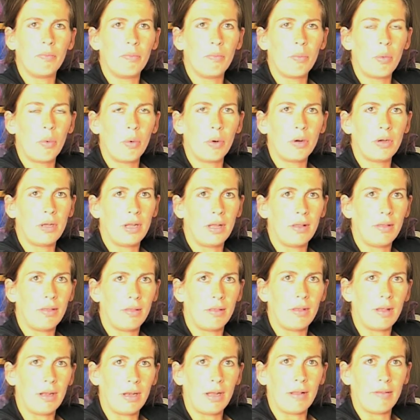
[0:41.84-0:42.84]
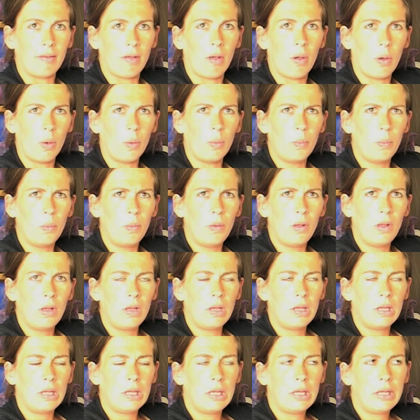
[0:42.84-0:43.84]
more than at home.
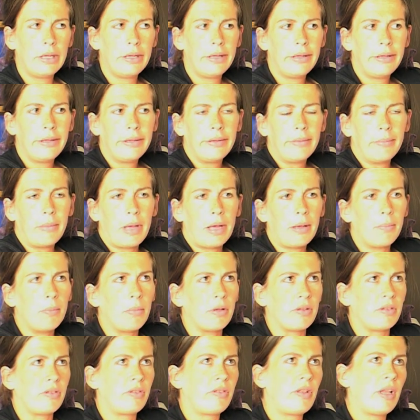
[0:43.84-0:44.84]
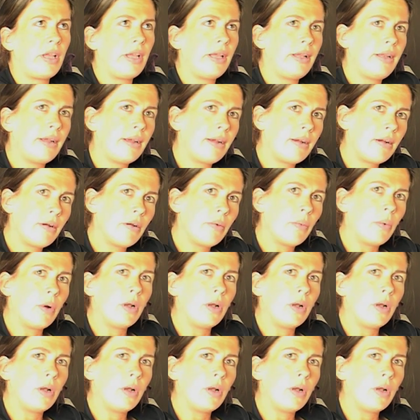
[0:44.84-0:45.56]
I must stay there